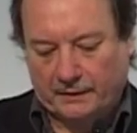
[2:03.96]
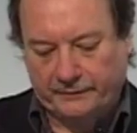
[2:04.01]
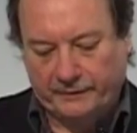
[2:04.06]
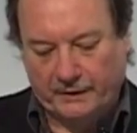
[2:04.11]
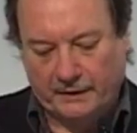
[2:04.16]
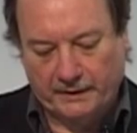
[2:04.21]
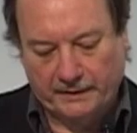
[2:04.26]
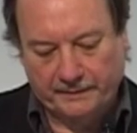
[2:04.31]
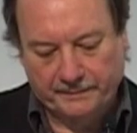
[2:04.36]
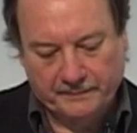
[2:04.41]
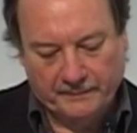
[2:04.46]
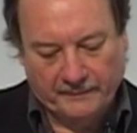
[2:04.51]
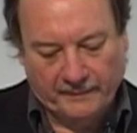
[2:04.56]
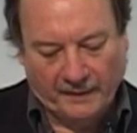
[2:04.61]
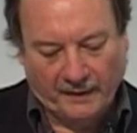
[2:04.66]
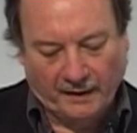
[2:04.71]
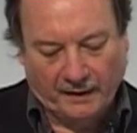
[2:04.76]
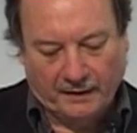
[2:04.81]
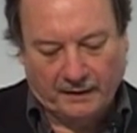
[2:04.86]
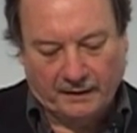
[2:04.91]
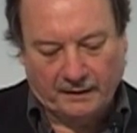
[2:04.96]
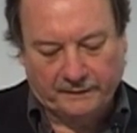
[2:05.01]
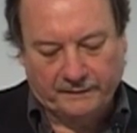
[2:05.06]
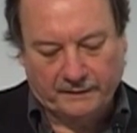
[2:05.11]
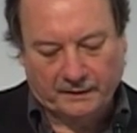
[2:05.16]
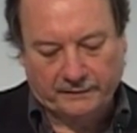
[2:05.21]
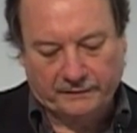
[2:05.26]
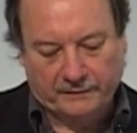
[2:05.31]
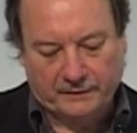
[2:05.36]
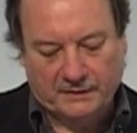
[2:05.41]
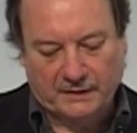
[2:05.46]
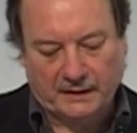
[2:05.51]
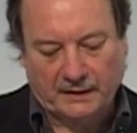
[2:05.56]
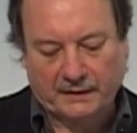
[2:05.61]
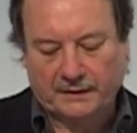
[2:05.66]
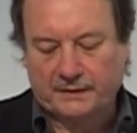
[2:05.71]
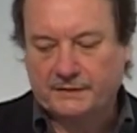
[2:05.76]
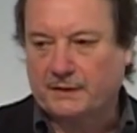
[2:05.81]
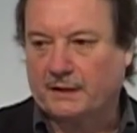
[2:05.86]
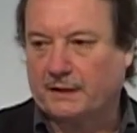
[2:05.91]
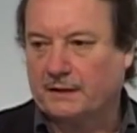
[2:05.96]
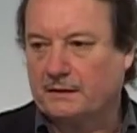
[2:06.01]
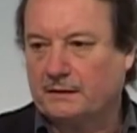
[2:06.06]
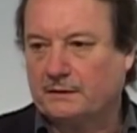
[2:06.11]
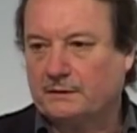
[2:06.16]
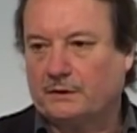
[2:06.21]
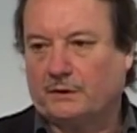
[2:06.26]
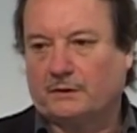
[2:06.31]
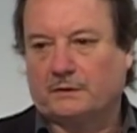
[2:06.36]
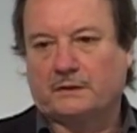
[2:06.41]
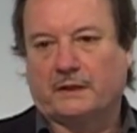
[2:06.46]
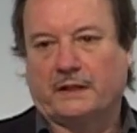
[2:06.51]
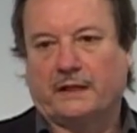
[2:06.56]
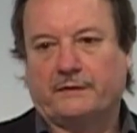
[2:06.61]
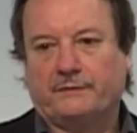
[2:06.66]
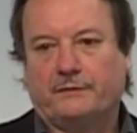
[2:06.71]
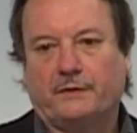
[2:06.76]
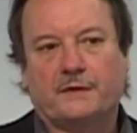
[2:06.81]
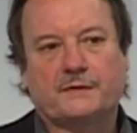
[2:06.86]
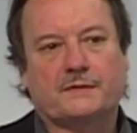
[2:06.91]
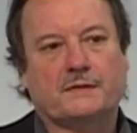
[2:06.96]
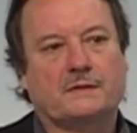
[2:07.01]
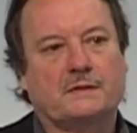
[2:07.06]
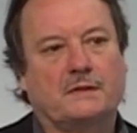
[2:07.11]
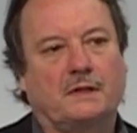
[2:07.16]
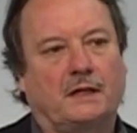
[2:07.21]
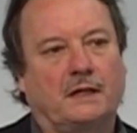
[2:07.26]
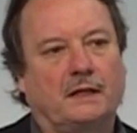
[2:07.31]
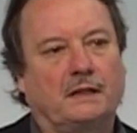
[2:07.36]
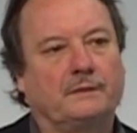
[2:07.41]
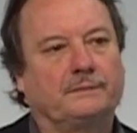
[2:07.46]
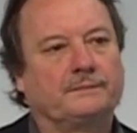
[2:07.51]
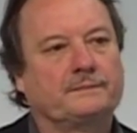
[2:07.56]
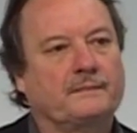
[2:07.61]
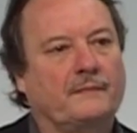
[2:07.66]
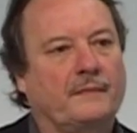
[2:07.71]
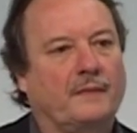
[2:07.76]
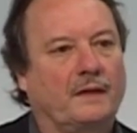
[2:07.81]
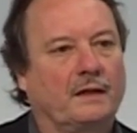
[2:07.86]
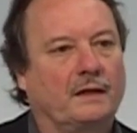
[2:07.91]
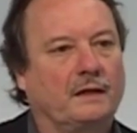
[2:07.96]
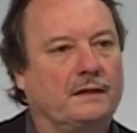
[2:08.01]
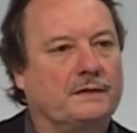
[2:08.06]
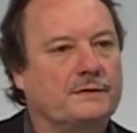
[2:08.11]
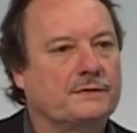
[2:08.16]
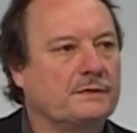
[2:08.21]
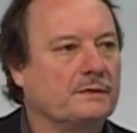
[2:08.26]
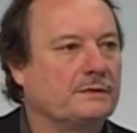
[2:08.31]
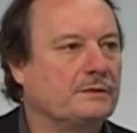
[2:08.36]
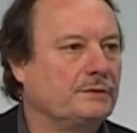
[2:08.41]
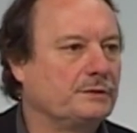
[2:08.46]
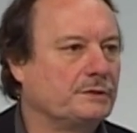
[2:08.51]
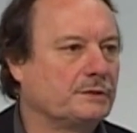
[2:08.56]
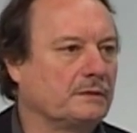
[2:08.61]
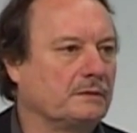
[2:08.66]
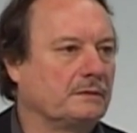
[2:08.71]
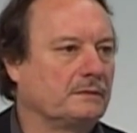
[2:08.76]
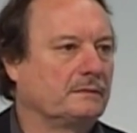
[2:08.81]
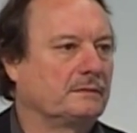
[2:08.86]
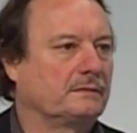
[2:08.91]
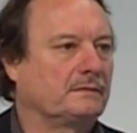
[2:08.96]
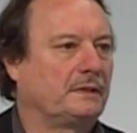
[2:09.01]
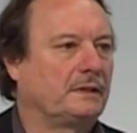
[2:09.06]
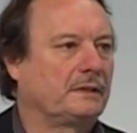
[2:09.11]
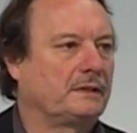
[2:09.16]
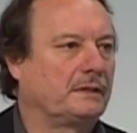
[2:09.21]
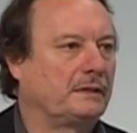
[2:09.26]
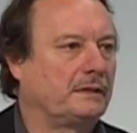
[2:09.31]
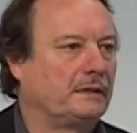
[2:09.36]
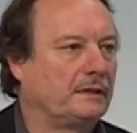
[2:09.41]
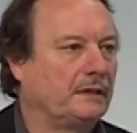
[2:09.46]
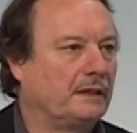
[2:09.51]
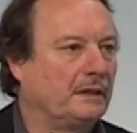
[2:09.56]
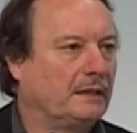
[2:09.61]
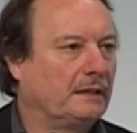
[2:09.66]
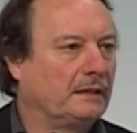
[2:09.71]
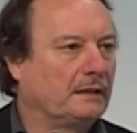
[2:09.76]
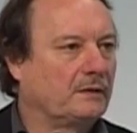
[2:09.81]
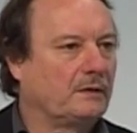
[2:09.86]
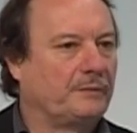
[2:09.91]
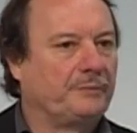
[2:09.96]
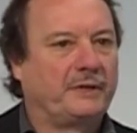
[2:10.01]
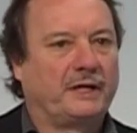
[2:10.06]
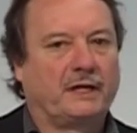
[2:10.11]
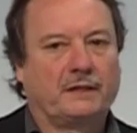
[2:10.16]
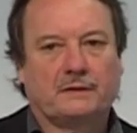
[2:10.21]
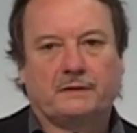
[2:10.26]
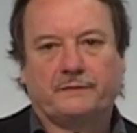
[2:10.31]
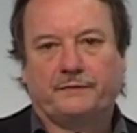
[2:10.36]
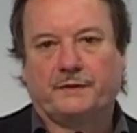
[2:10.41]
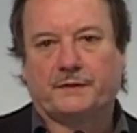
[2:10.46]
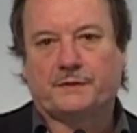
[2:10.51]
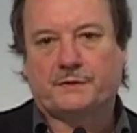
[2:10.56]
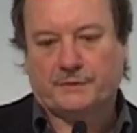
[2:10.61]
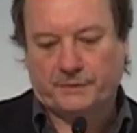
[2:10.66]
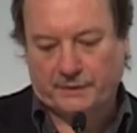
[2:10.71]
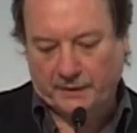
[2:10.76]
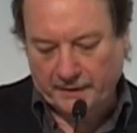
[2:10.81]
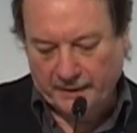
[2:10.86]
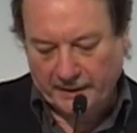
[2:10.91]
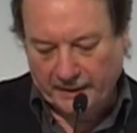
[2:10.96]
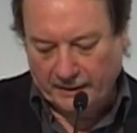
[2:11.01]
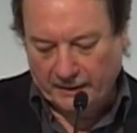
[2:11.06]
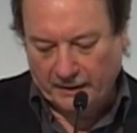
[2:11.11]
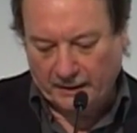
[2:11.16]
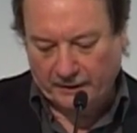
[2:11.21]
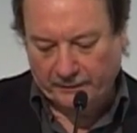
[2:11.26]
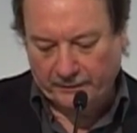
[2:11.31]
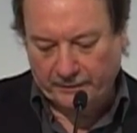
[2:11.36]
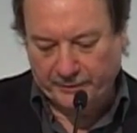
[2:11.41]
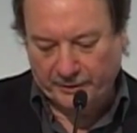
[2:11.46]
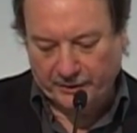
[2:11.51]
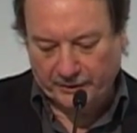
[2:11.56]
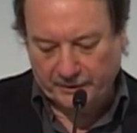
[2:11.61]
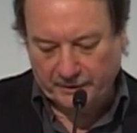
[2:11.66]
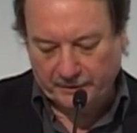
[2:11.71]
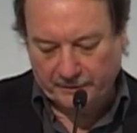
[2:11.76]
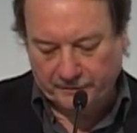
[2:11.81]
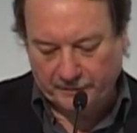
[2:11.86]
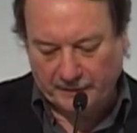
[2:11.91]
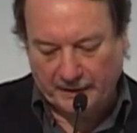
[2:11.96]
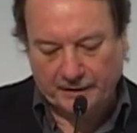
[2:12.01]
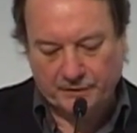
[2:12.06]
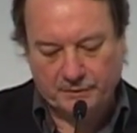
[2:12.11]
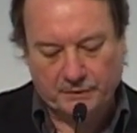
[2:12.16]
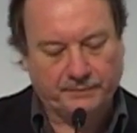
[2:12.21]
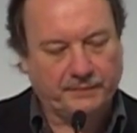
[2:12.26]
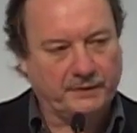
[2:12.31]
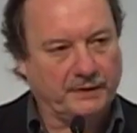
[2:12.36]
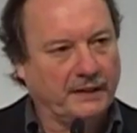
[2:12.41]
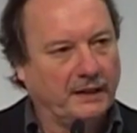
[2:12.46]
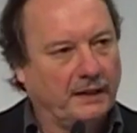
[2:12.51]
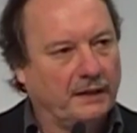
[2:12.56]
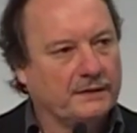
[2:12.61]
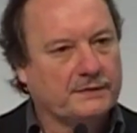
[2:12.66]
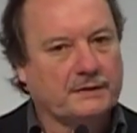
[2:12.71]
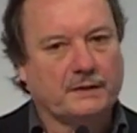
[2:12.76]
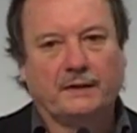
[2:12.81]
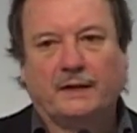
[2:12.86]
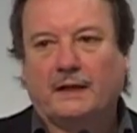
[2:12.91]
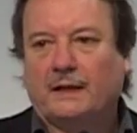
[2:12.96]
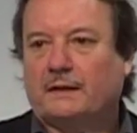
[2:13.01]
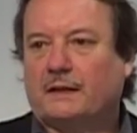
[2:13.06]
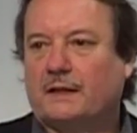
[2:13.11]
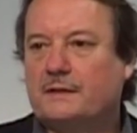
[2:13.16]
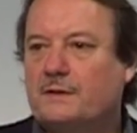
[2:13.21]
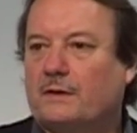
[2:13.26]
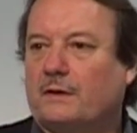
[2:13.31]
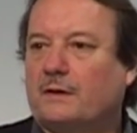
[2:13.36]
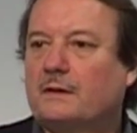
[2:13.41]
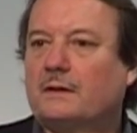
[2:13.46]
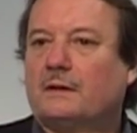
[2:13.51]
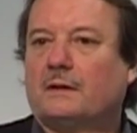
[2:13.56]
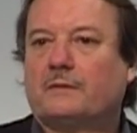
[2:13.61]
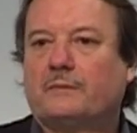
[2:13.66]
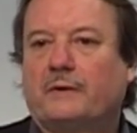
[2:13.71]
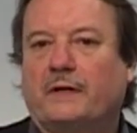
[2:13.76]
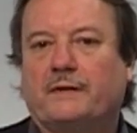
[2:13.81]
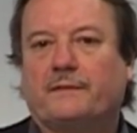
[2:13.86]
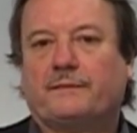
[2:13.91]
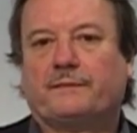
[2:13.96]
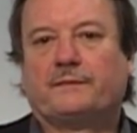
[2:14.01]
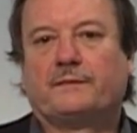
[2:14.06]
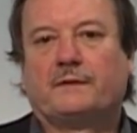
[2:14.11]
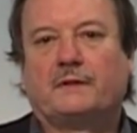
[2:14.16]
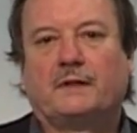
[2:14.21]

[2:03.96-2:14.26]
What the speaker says: the very, I think, telling title called A Versatile Institution, right? A comparative history of American philanthropy. So that's all a long way of